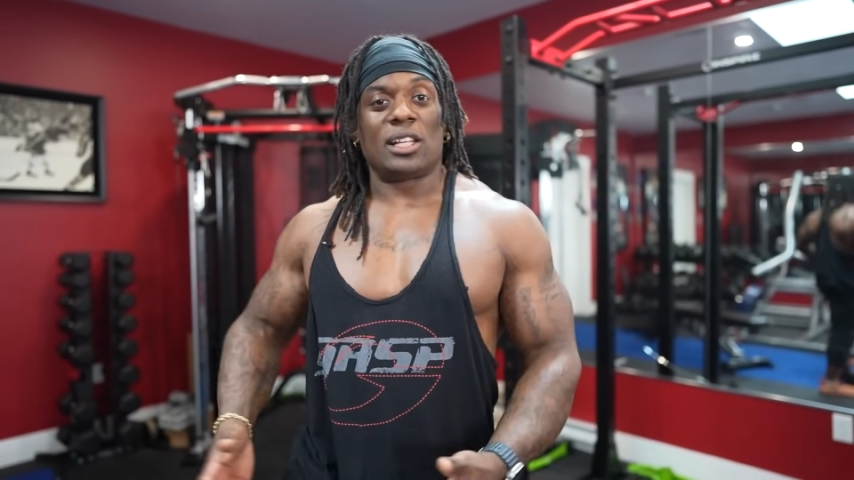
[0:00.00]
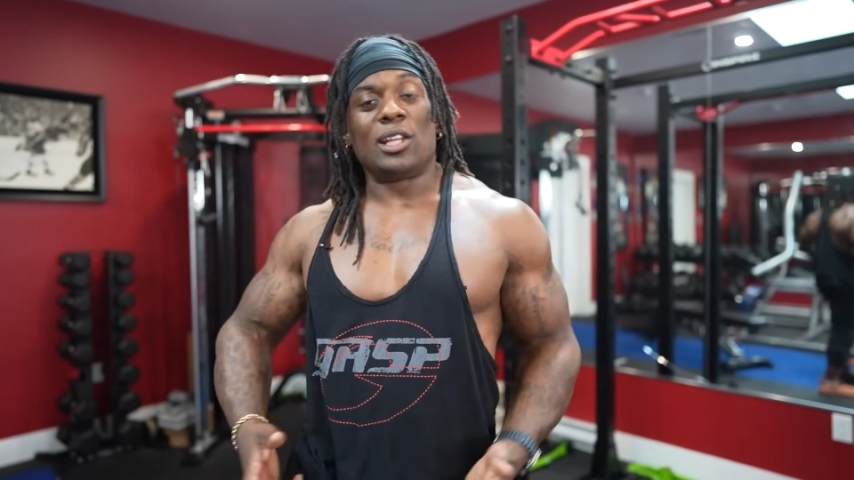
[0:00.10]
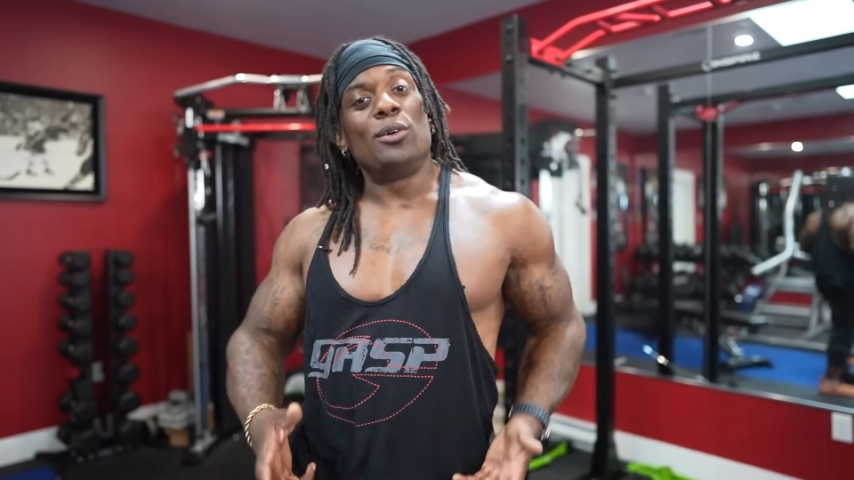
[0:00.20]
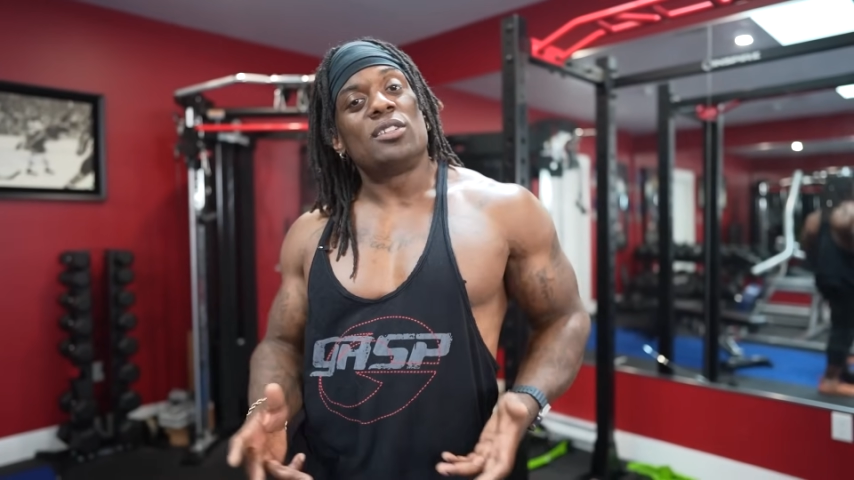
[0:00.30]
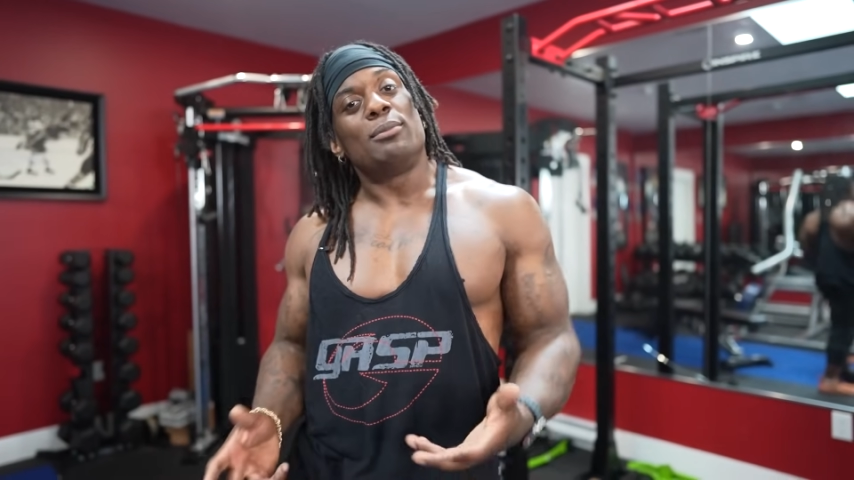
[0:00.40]
that
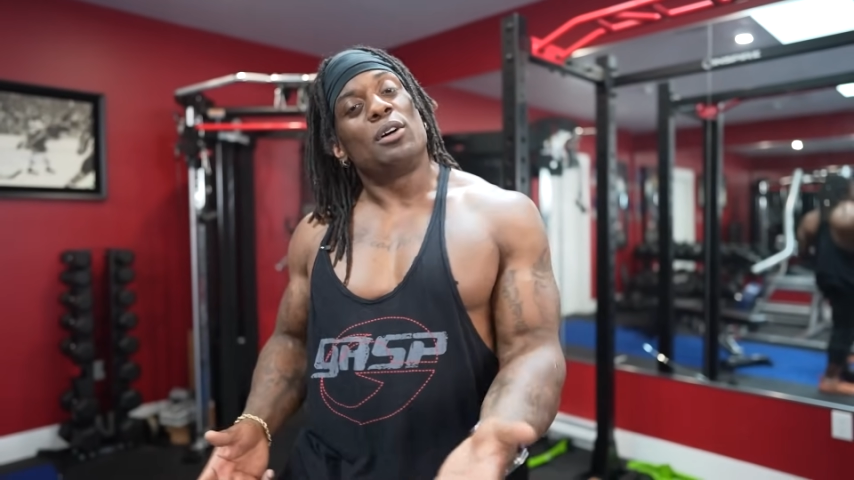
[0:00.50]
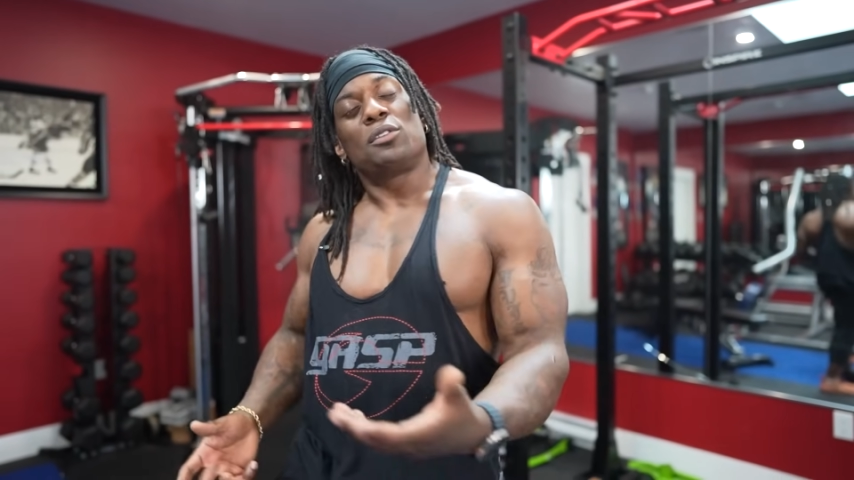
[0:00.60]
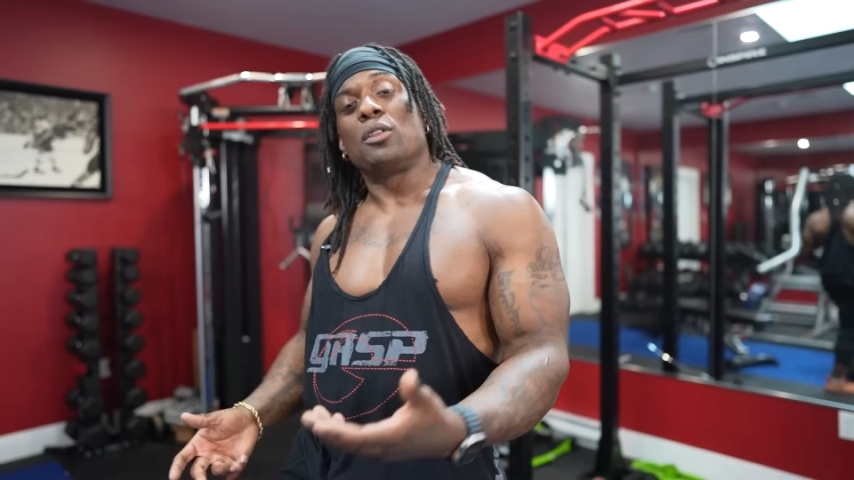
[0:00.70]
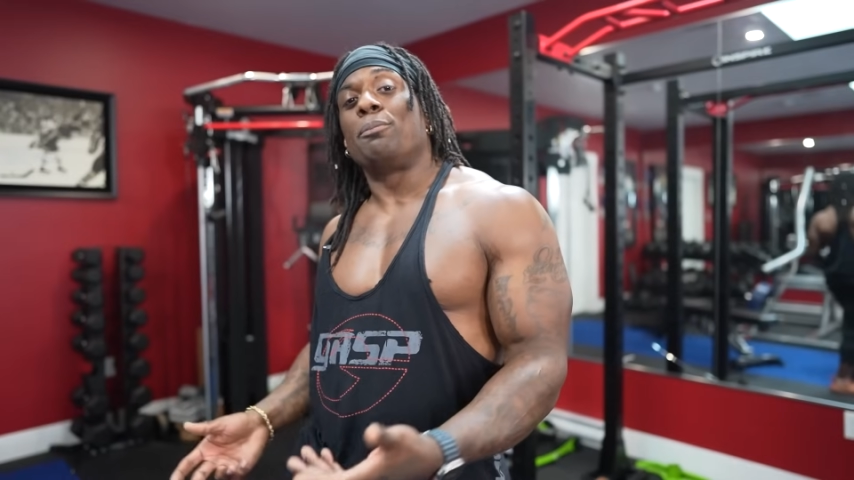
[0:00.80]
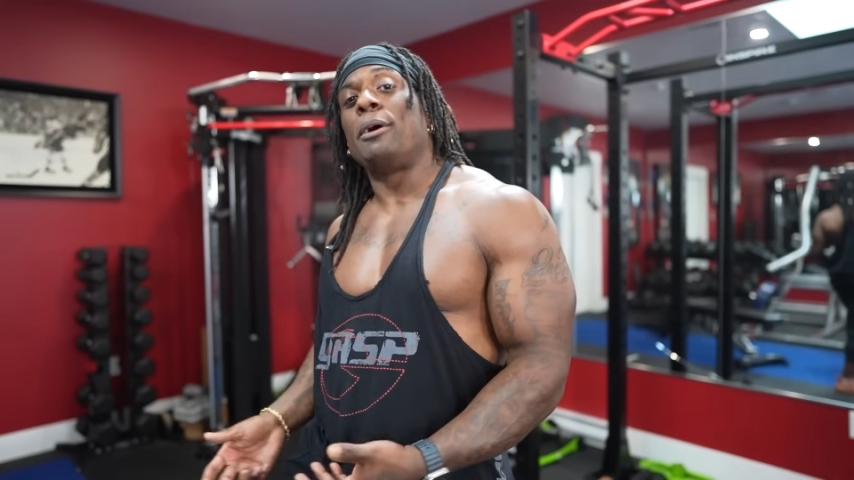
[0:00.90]
lowers the
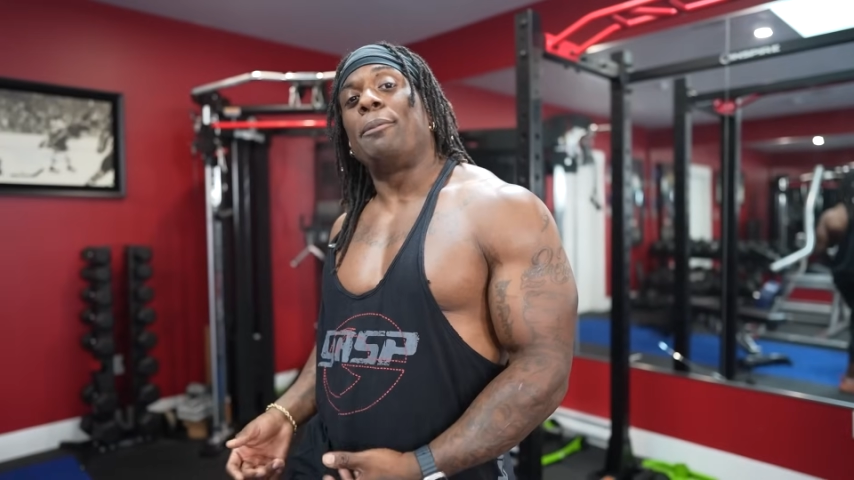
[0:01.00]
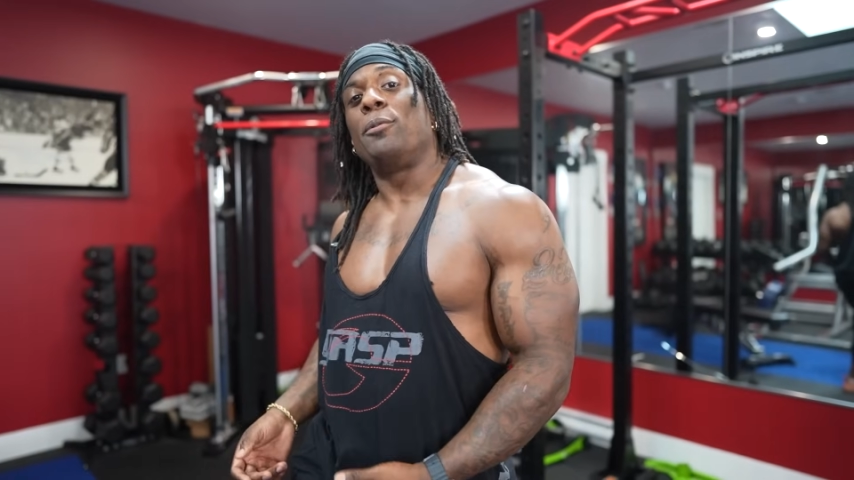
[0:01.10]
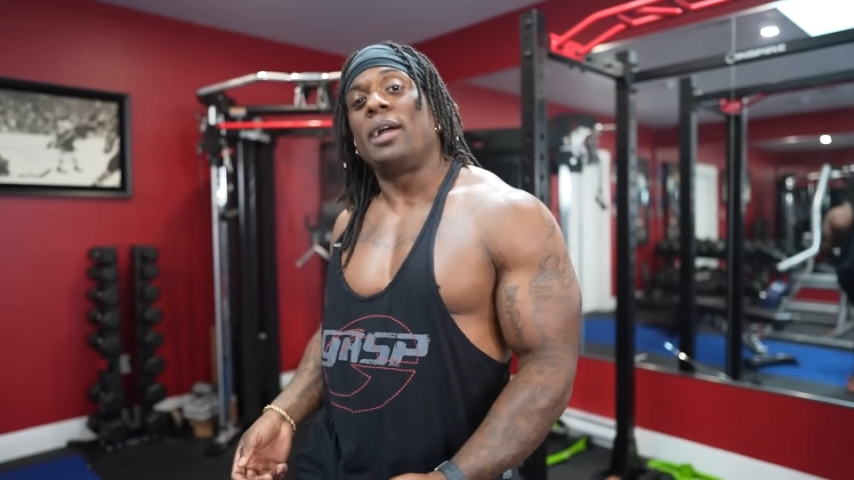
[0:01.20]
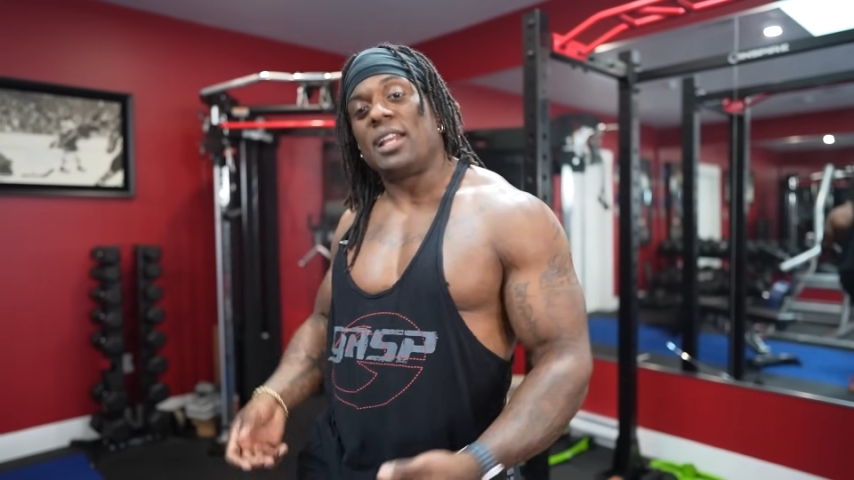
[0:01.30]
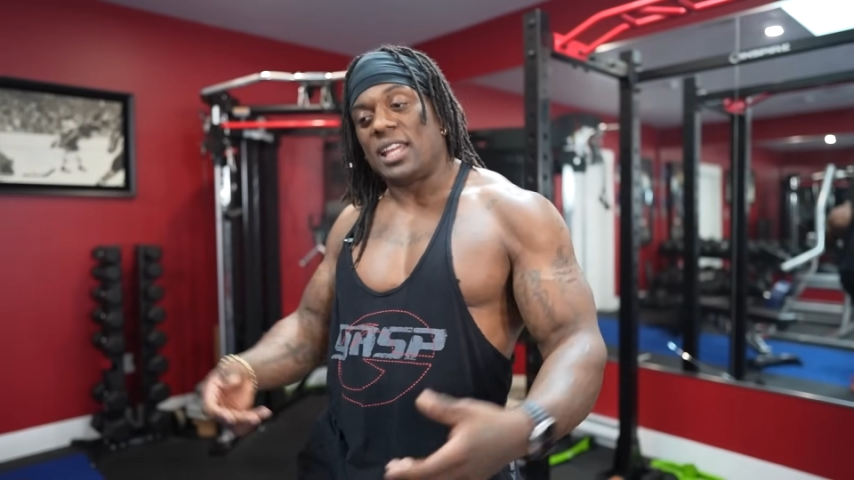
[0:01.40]
muscle in the proper way